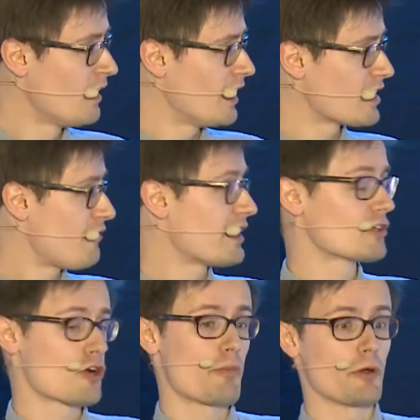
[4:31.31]
And the
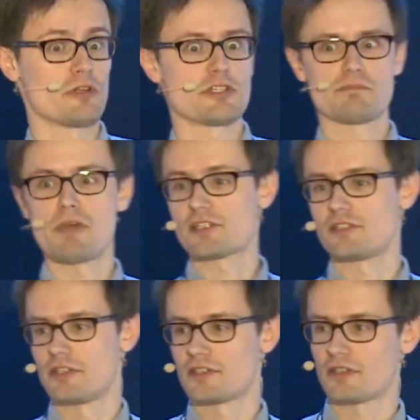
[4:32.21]
final component is
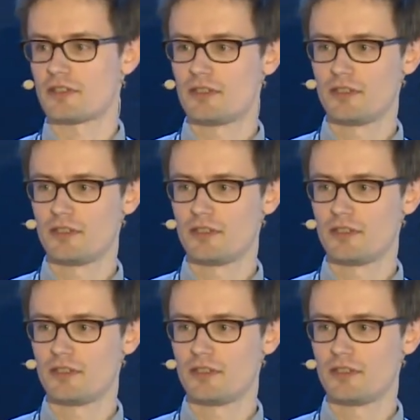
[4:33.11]
metadata.